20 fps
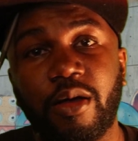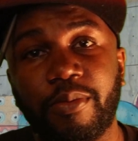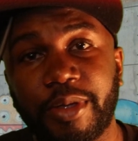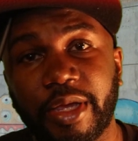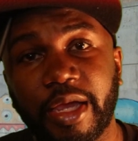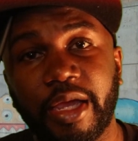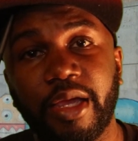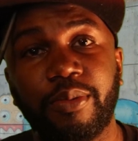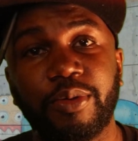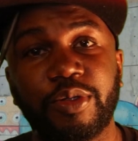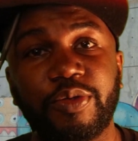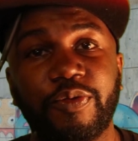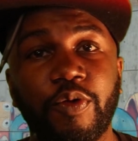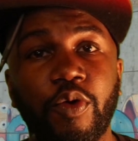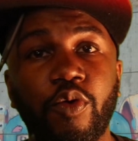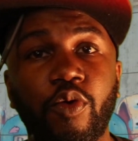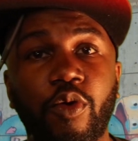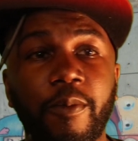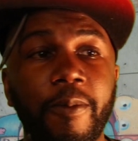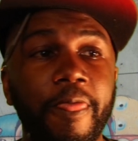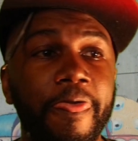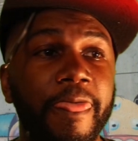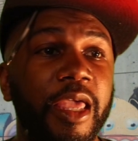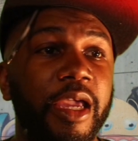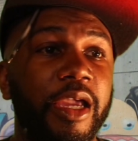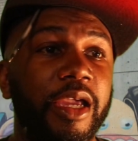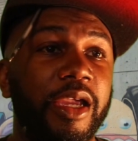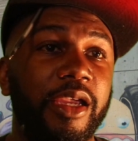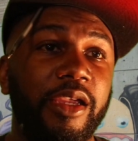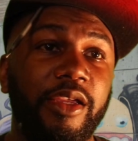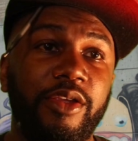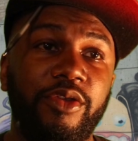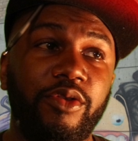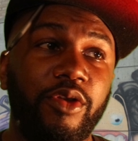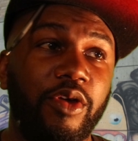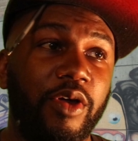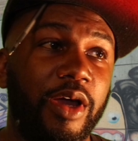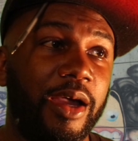cables for them. You know,